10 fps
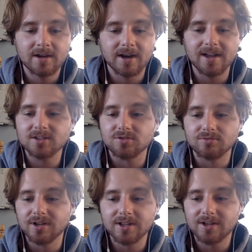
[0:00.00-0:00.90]
against
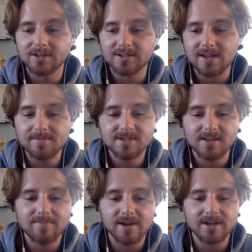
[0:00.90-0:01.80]
really good teams, and
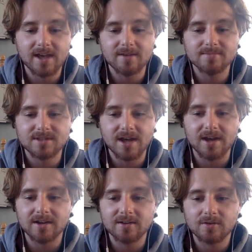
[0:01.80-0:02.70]
they've been games
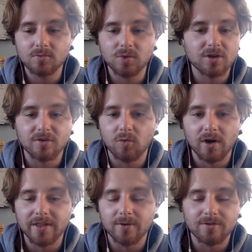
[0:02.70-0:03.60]
that we could have
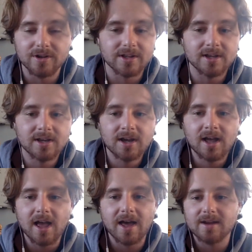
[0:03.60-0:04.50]
won. They were really
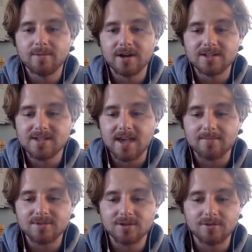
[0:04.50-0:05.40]
anybody's
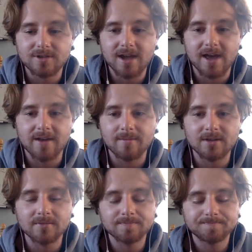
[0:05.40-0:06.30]
game. So, yeah, and I
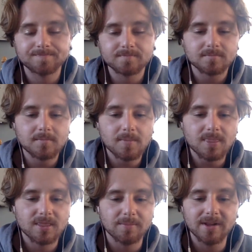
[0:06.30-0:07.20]
mean,
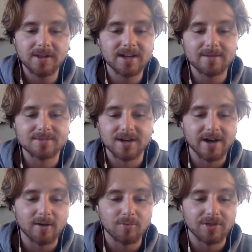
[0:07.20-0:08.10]
the play-in game is going to
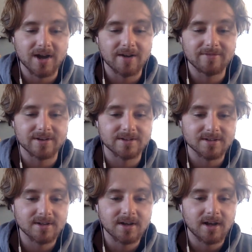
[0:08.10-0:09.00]
help with
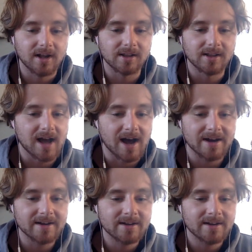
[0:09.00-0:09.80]
confidence a lot.